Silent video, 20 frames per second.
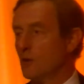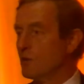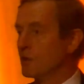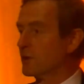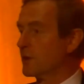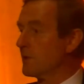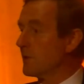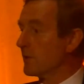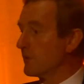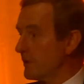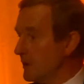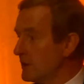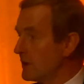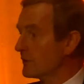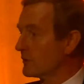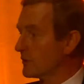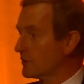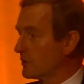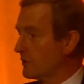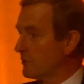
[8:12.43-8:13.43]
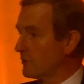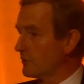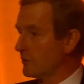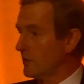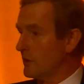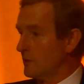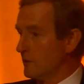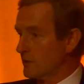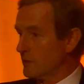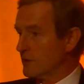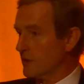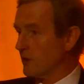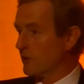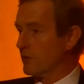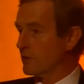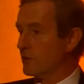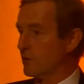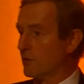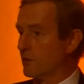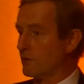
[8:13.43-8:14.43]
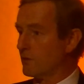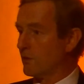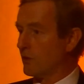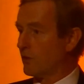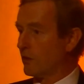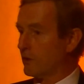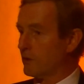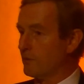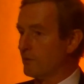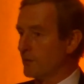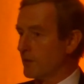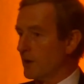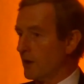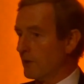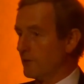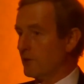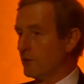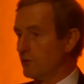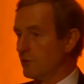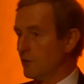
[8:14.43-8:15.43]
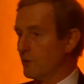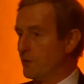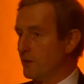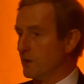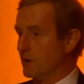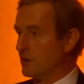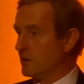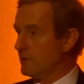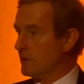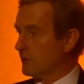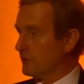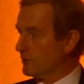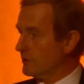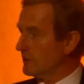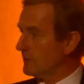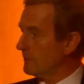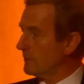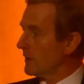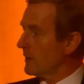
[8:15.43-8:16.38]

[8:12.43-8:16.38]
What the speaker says: with the Marine Institute, which is out in Oranmore, the European Commission,